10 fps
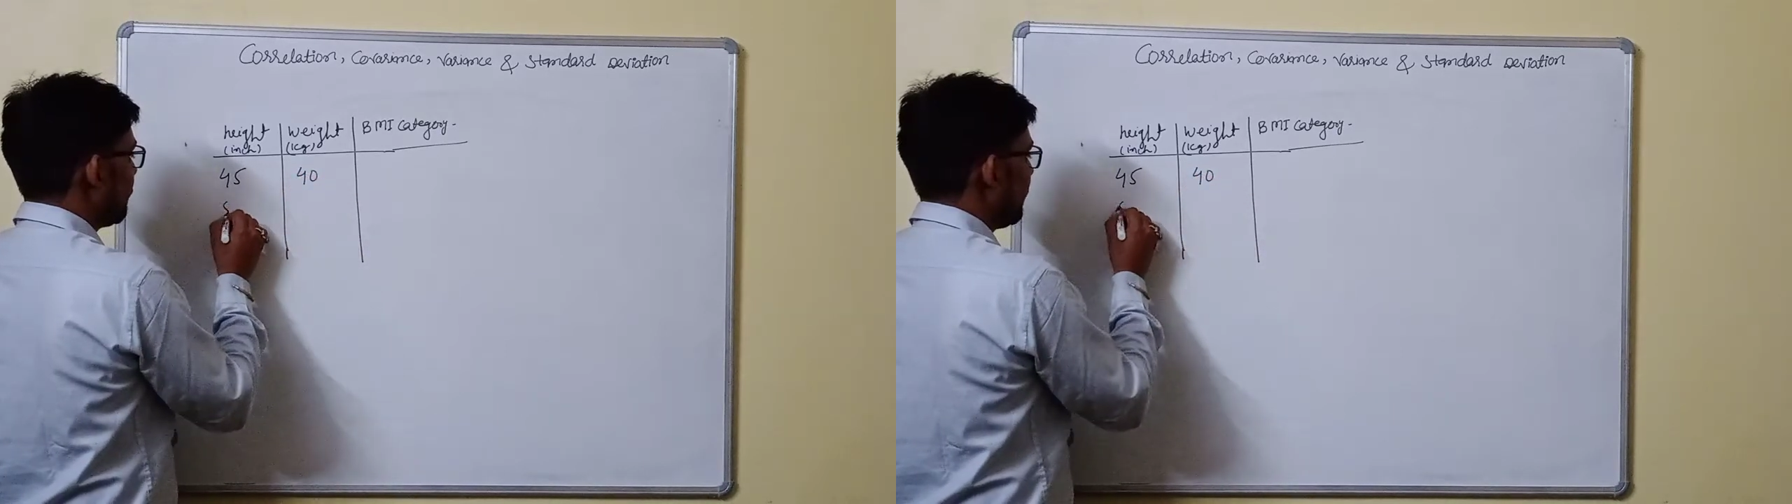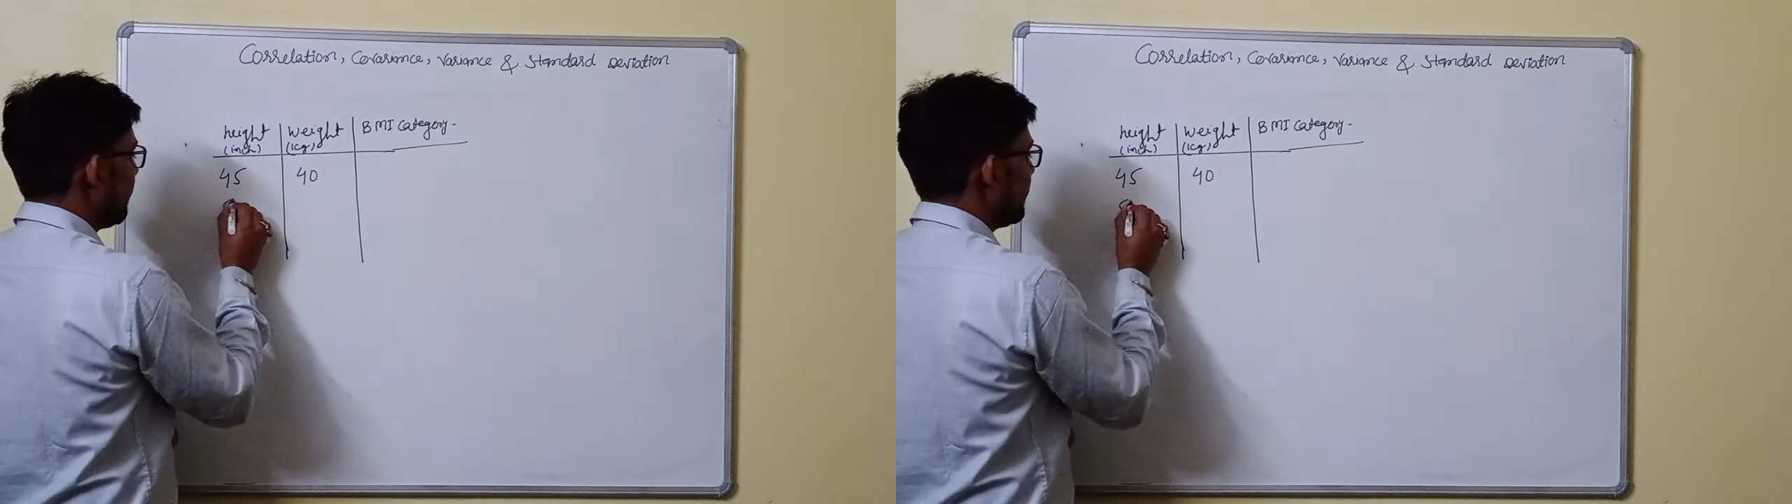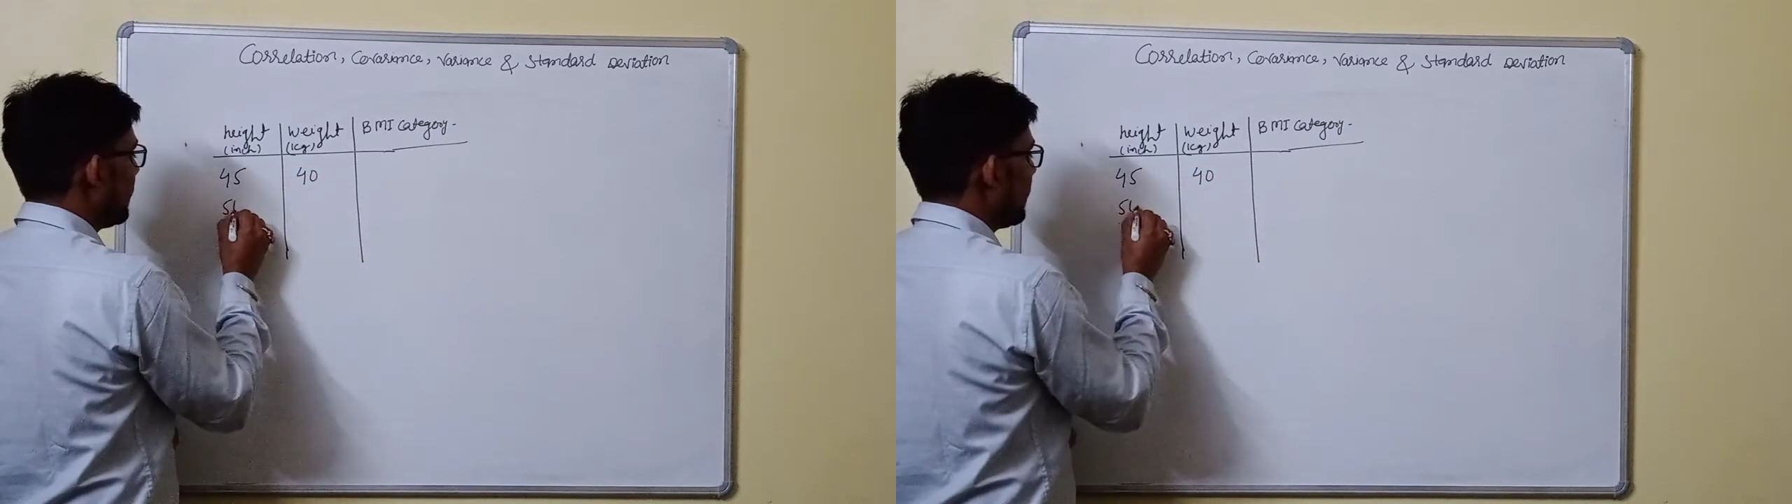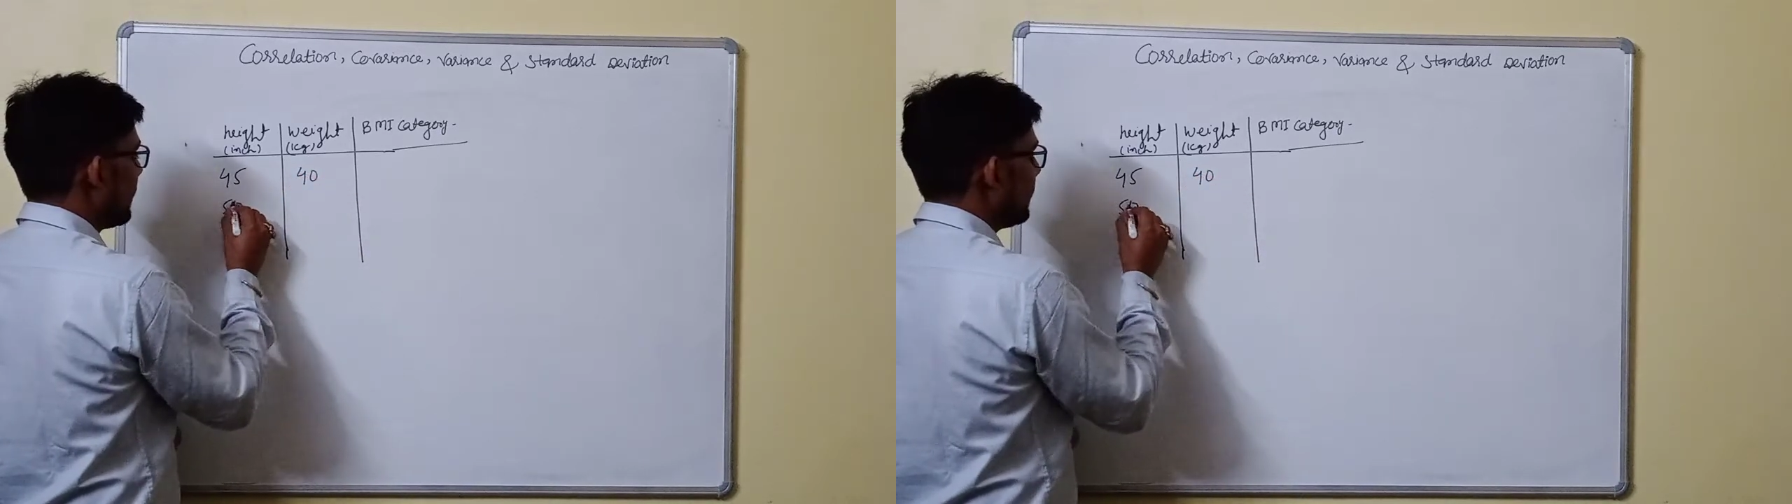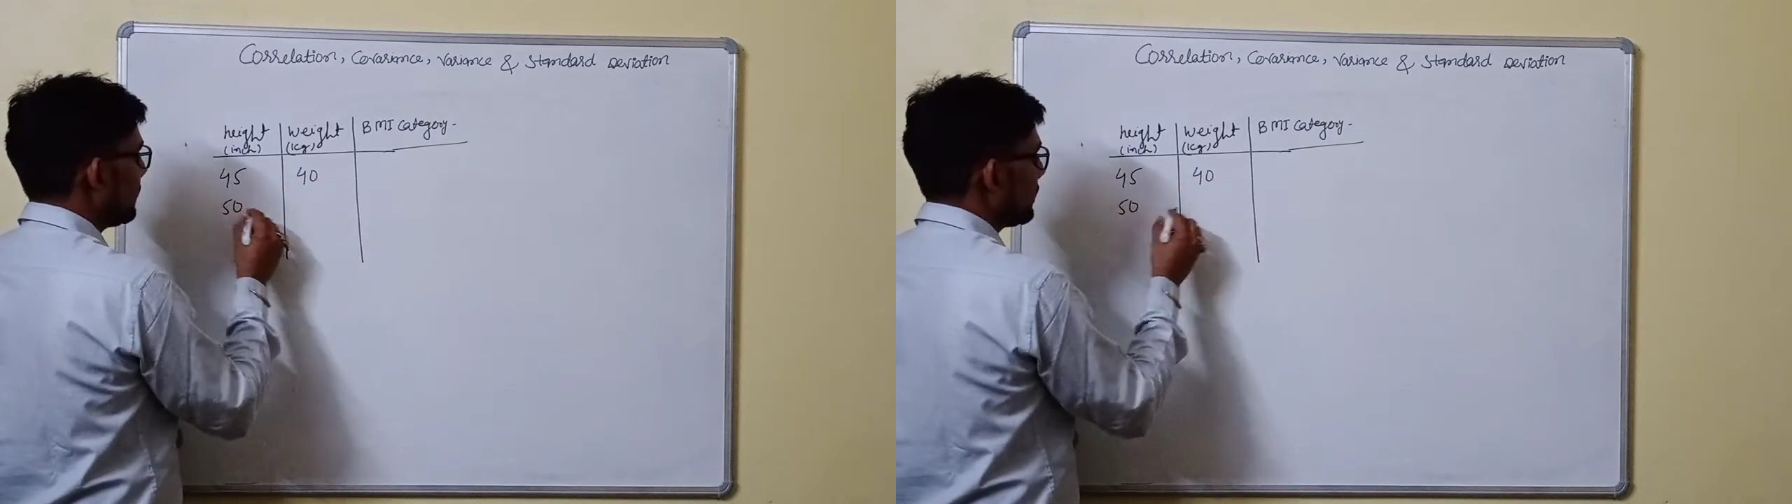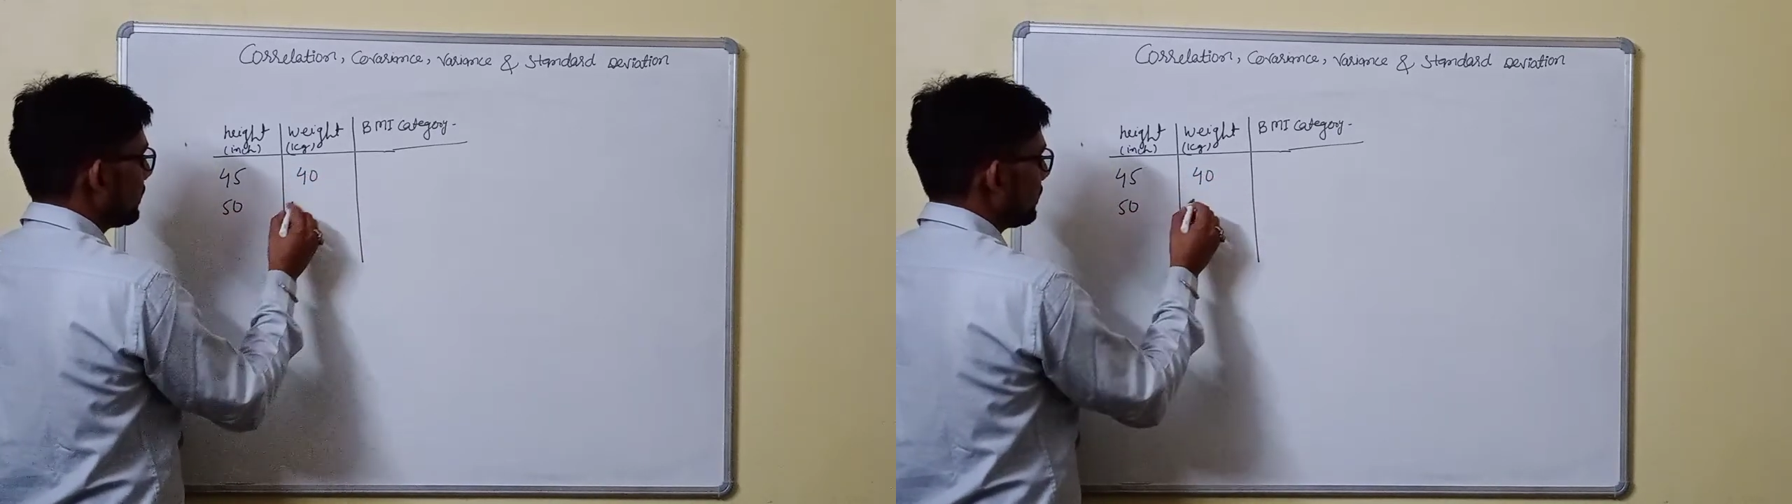50 height